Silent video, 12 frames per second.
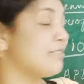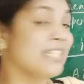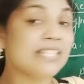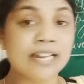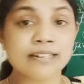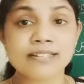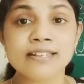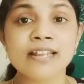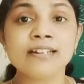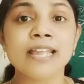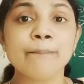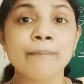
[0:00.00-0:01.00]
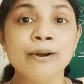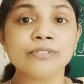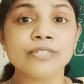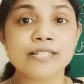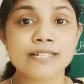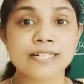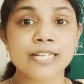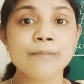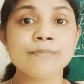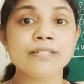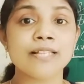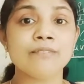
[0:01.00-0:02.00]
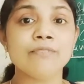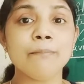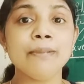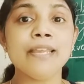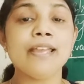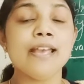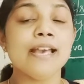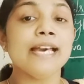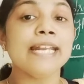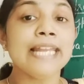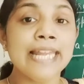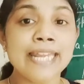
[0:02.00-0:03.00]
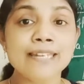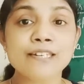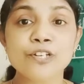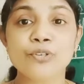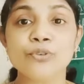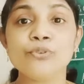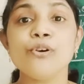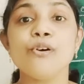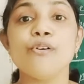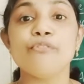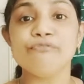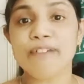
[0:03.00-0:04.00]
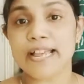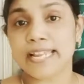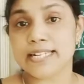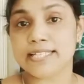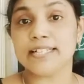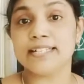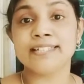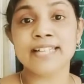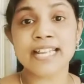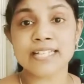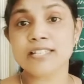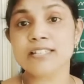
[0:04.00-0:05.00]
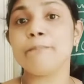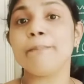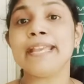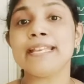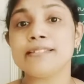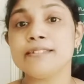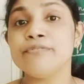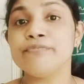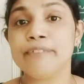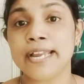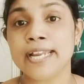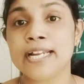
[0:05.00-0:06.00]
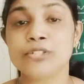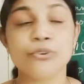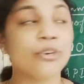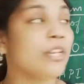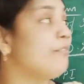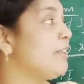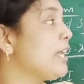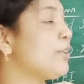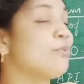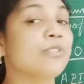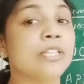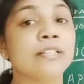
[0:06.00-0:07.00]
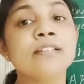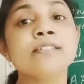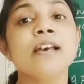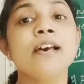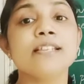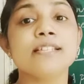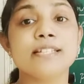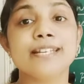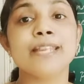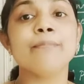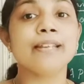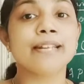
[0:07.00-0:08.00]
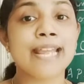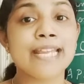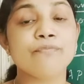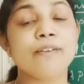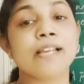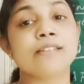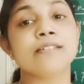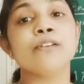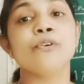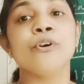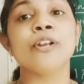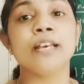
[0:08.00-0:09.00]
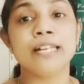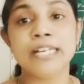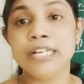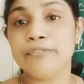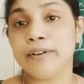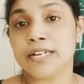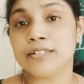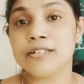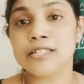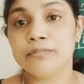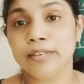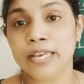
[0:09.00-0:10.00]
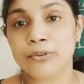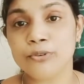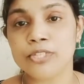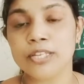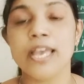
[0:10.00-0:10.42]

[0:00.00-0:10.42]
understand about the streams that will be related to files. Text-based files only we are using this stream write function or read functions we are using.